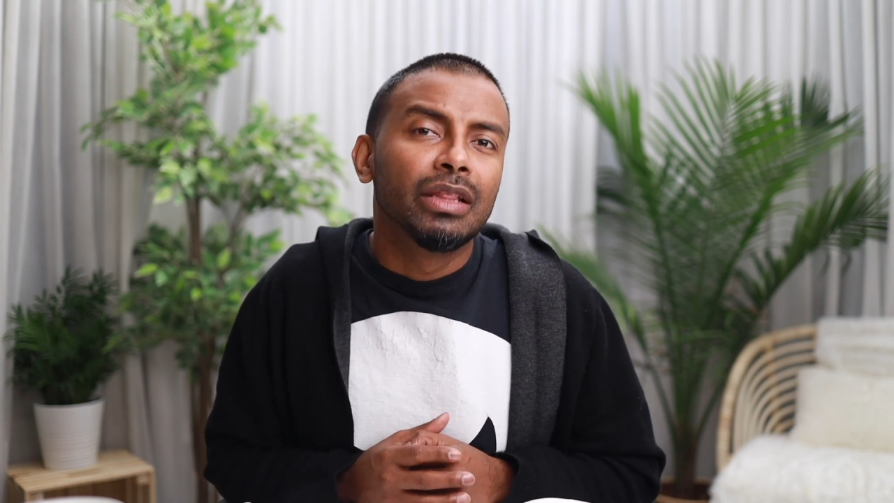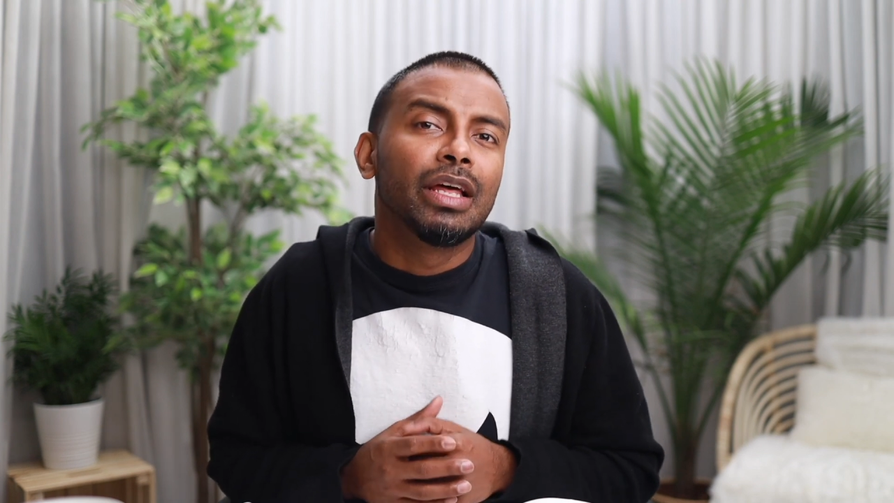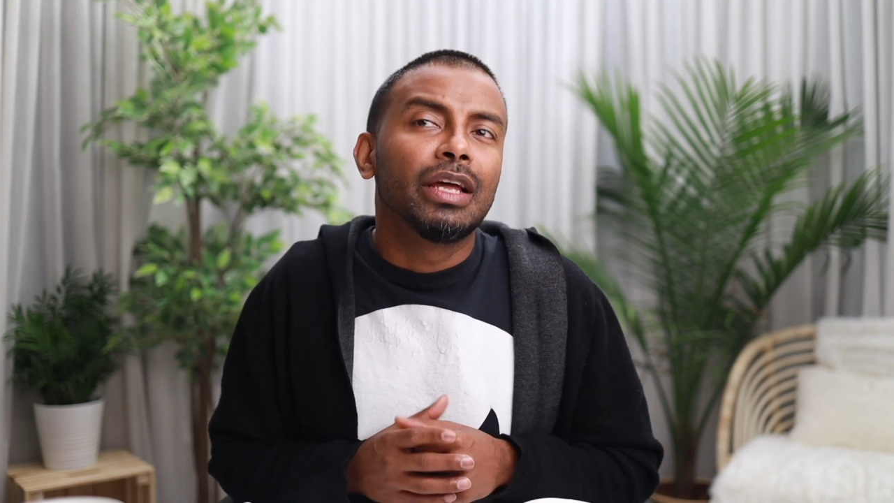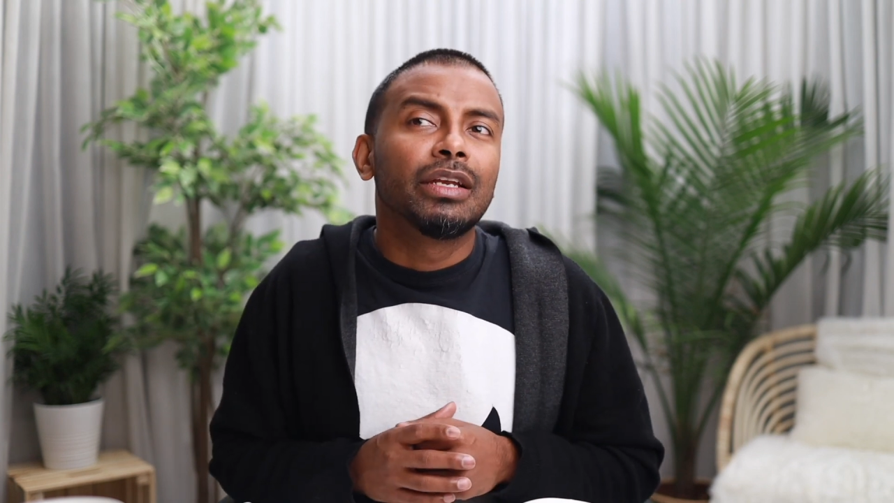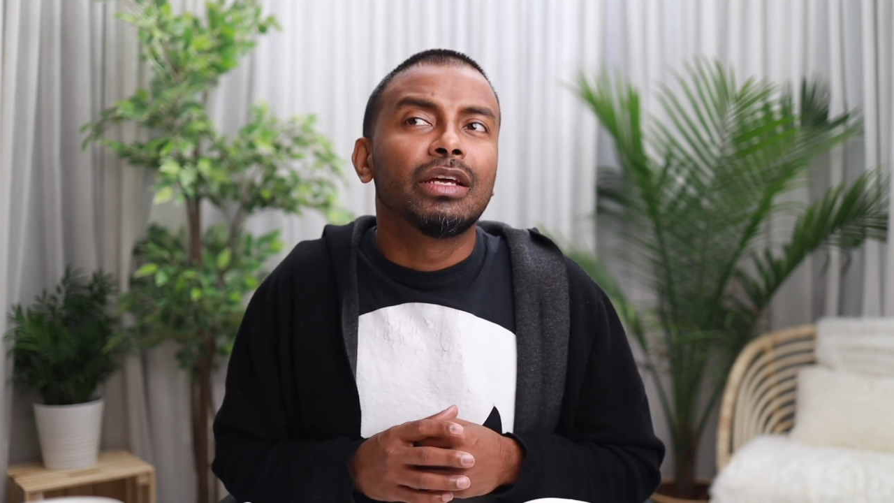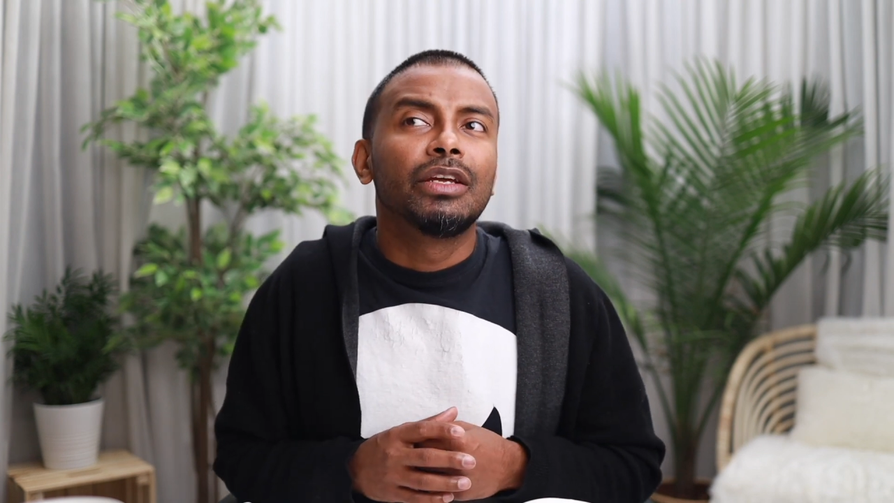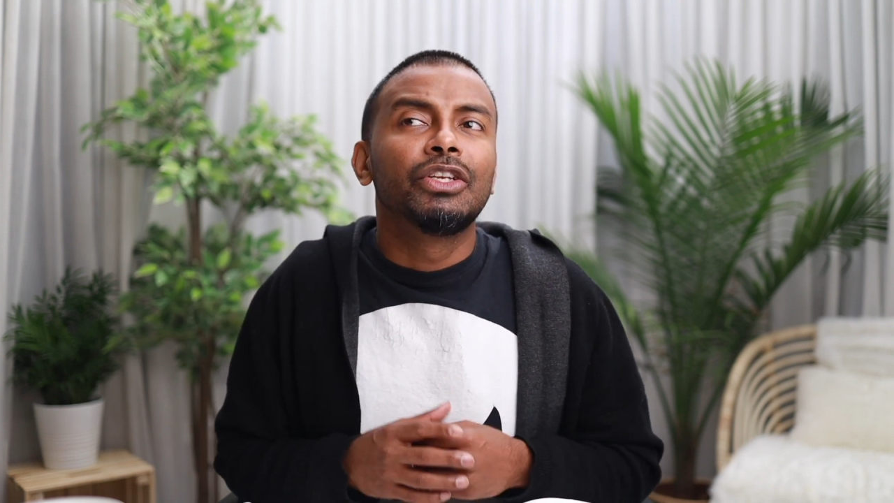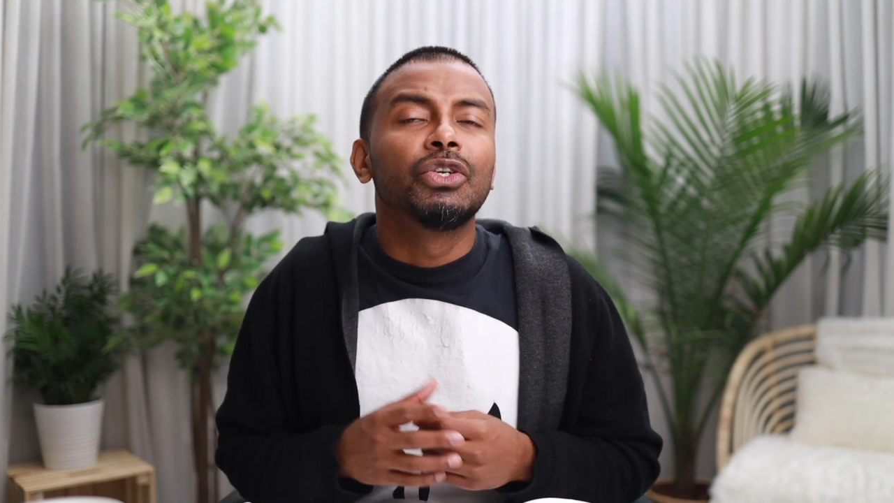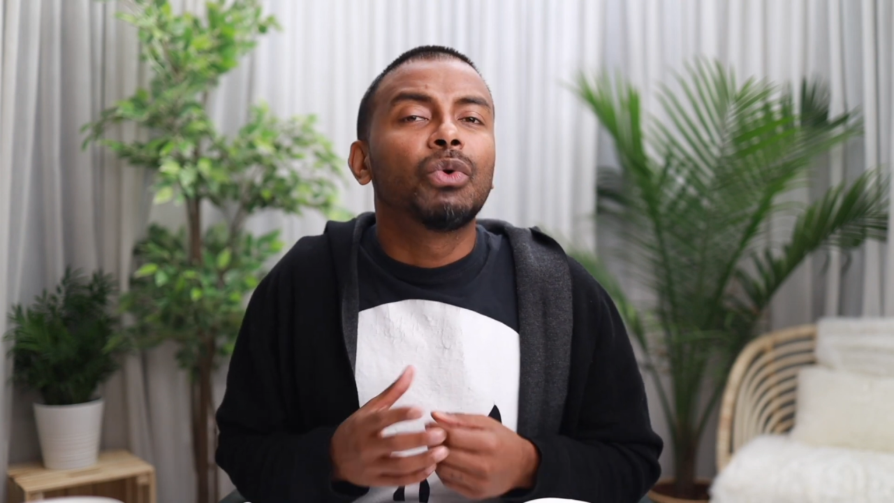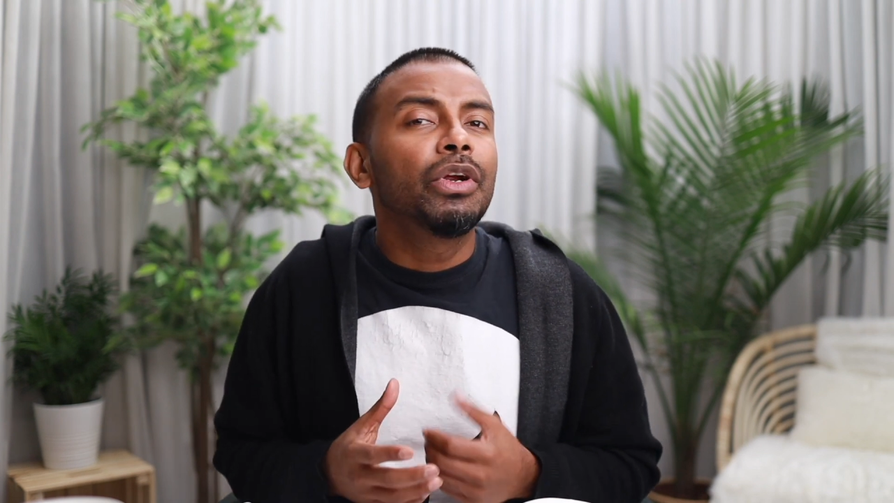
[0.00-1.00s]
then
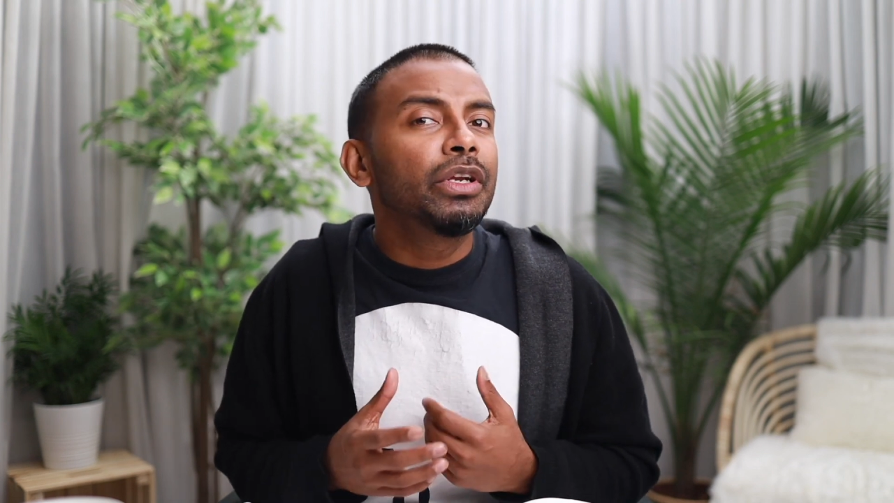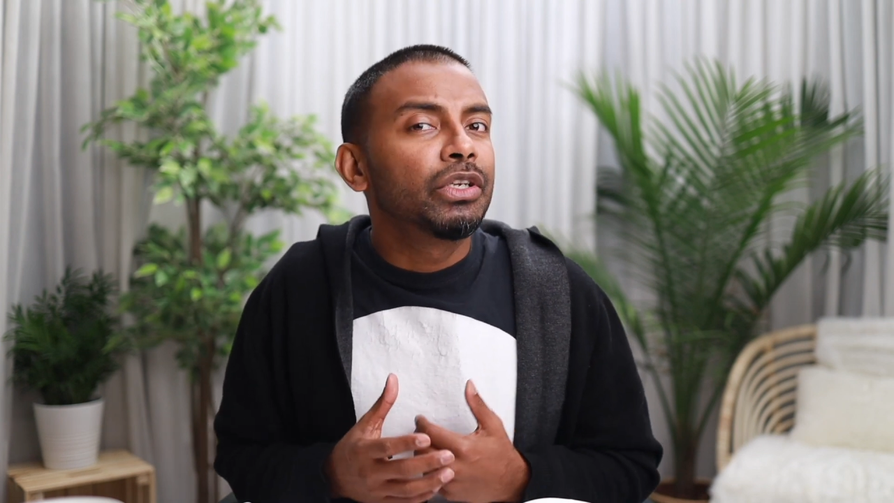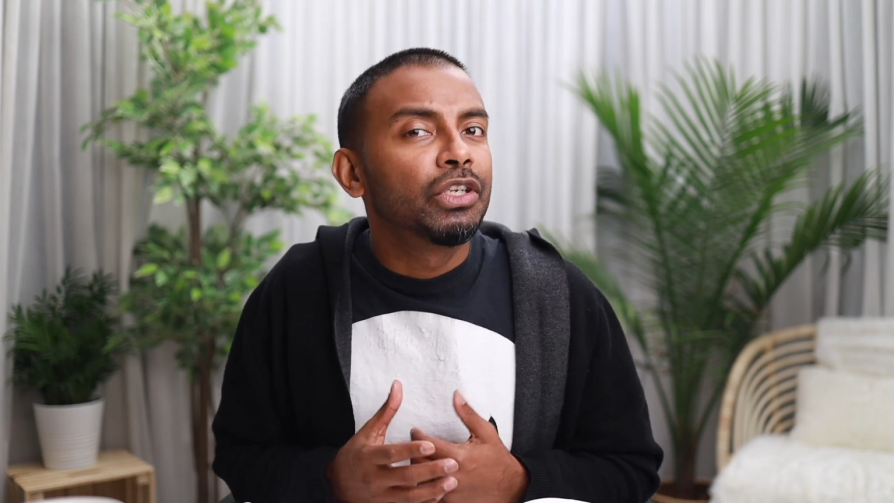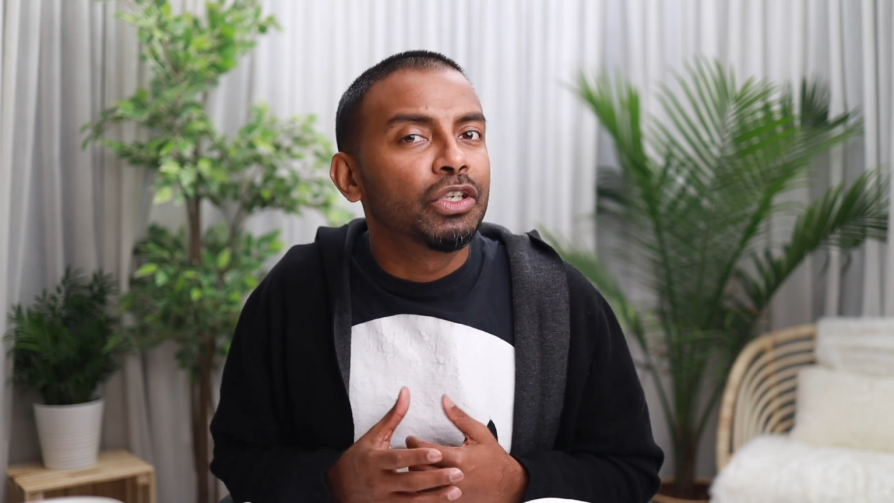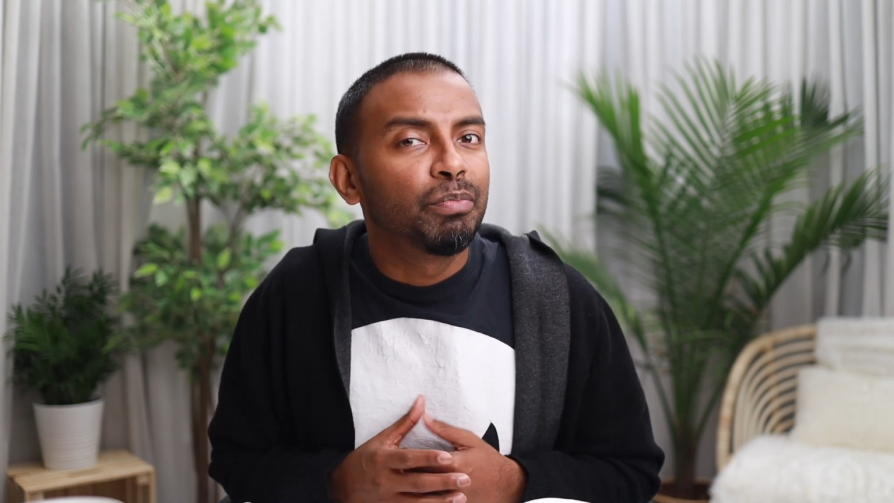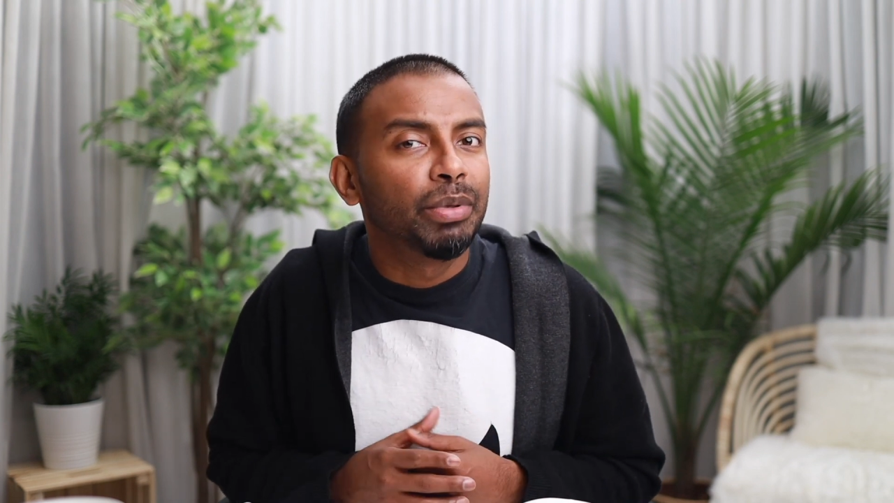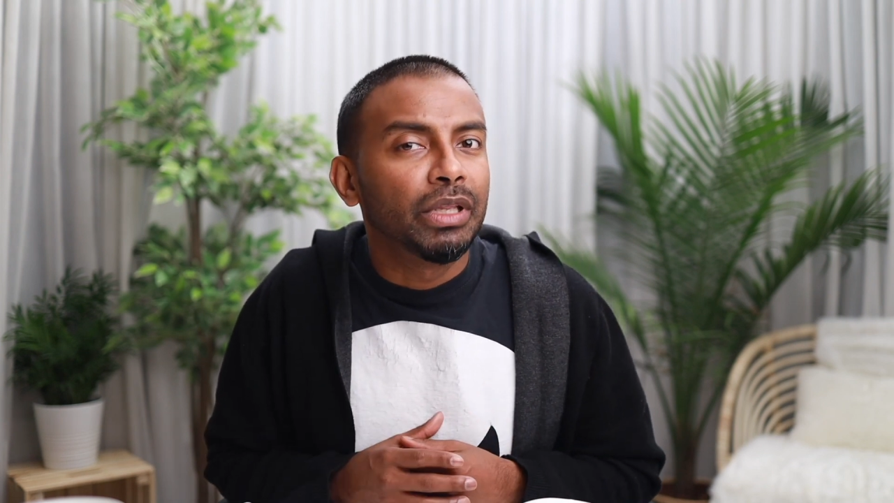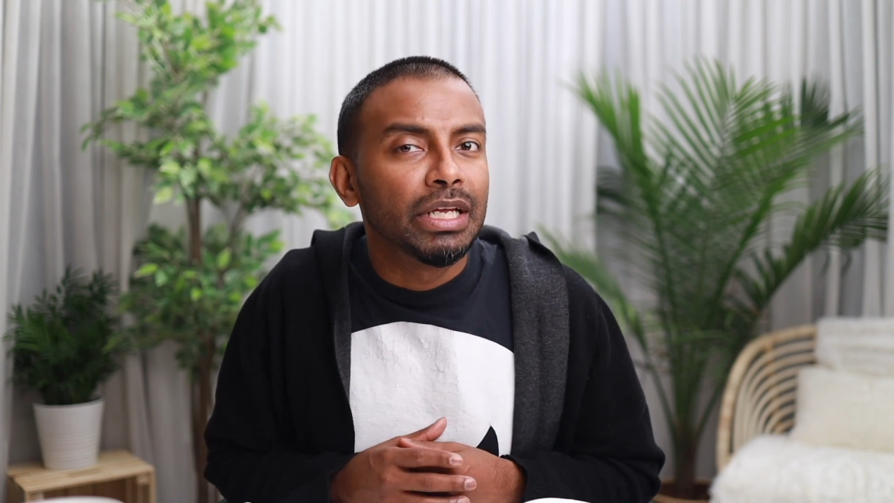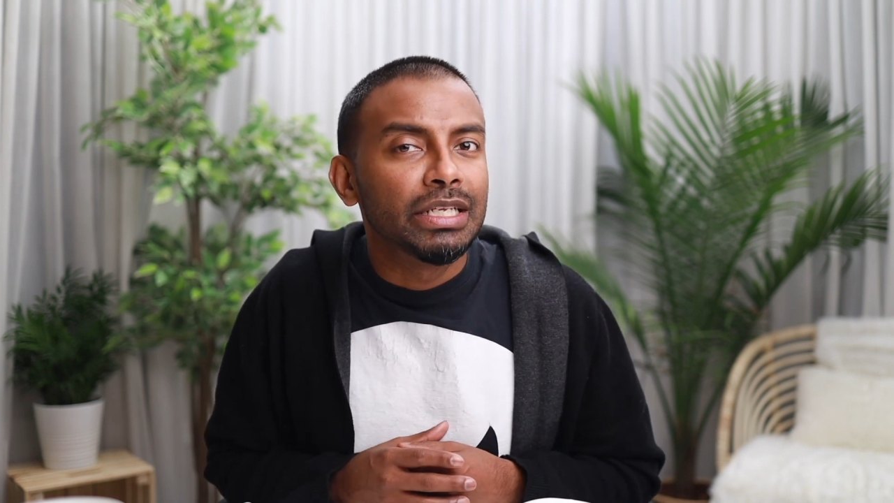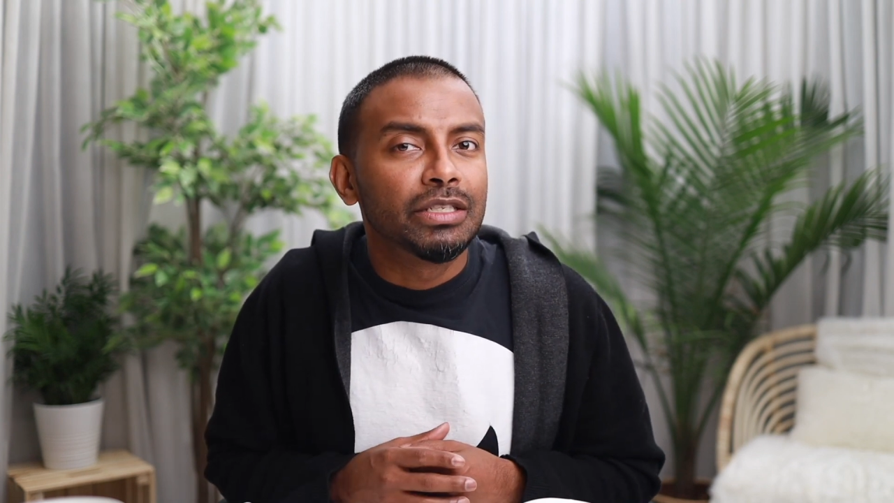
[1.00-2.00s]
you are in a good
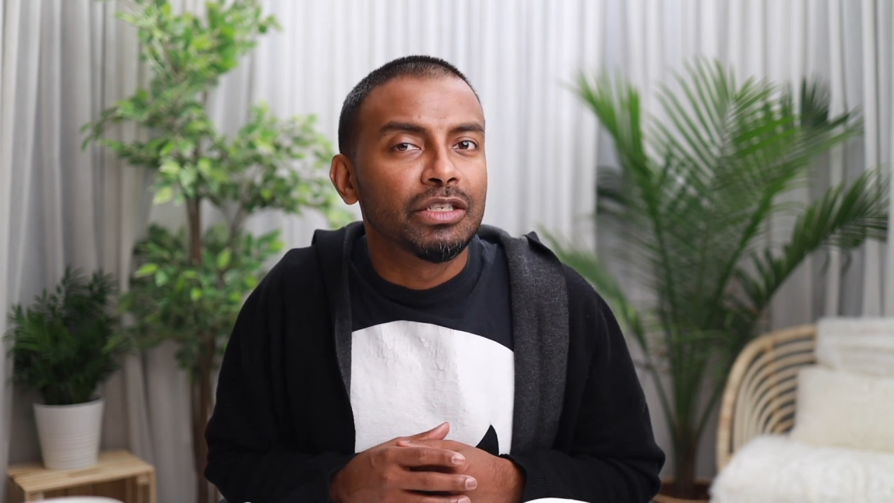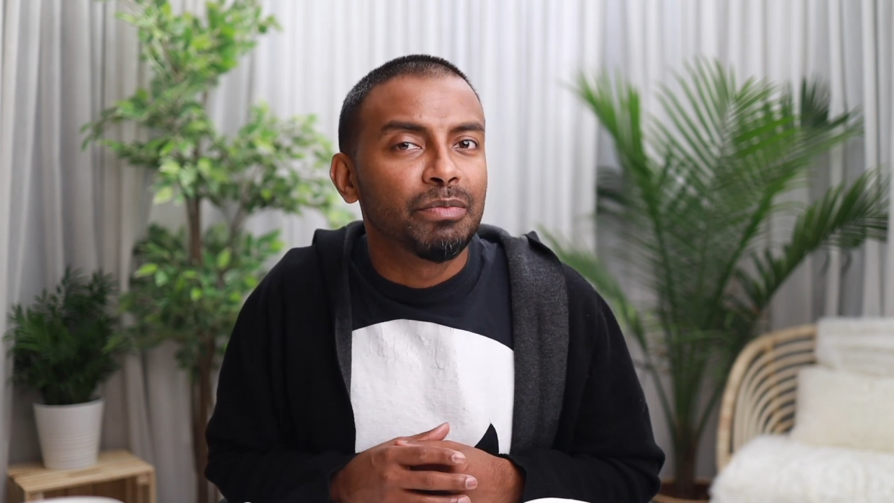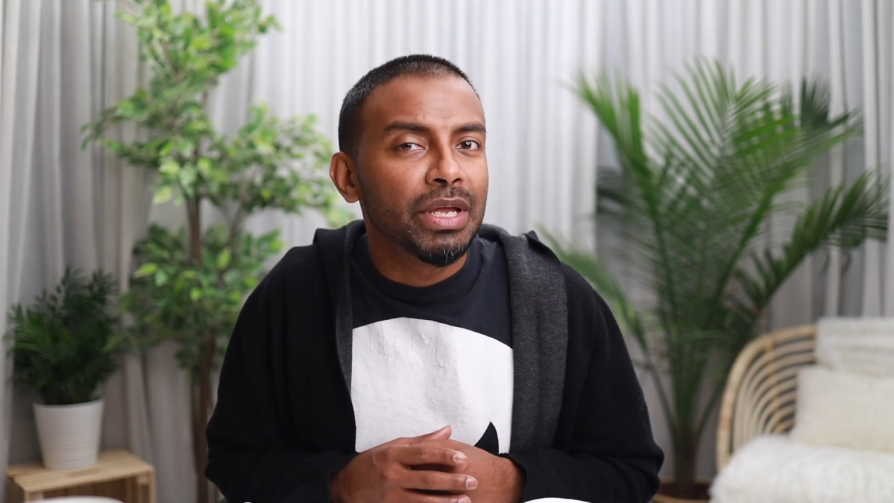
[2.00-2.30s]
place to